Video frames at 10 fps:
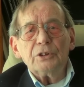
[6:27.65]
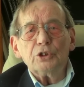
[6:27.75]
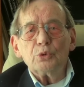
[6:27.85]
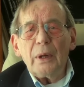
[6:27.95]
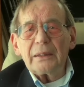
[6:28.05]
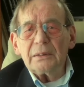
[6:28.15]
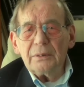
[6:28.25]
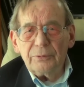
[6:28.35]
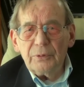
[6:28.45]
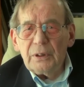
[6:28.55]

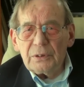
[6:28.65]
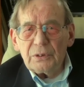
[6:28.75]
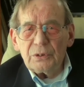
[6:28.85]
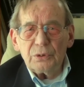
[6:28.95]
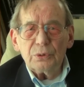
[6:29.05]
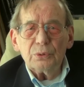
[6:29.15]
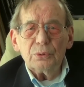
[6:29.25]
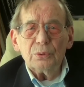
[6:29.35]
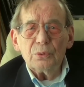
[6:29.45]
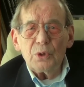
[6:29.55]
directiveness
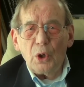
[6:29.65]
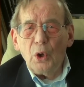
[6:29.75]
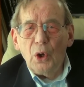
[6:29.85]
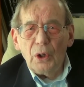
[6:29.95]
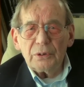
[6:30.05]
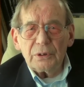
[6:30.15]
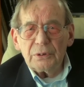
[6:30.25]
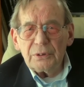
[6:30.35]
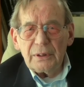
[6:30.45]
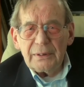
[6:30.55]
to the laws
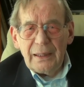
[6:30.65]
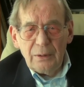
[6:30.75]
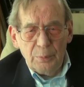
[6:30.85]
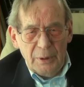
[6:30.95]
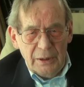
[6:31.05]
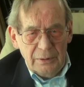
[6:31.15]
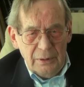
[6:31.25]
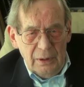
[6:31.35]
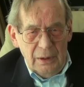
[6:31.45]
set down by